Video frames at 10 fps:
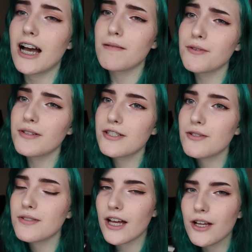I'm going
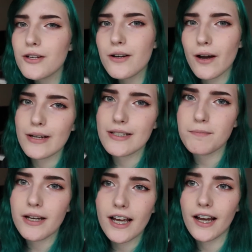to tell you how I did
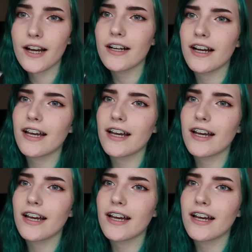my hair,